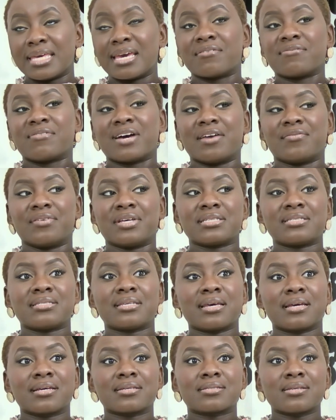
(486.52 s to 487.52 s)
Year 5, year
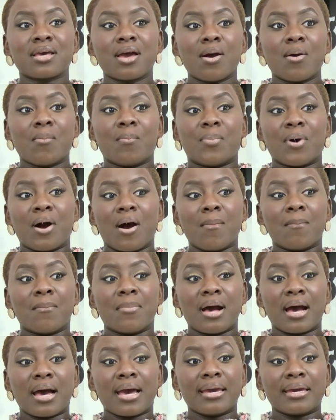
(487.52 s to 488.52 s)
6. But
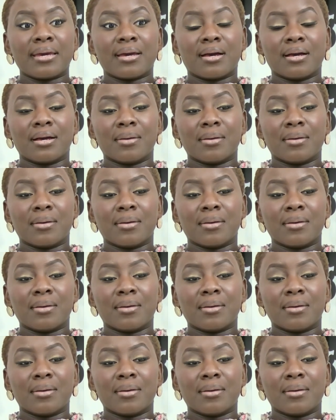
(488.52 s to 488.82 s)
my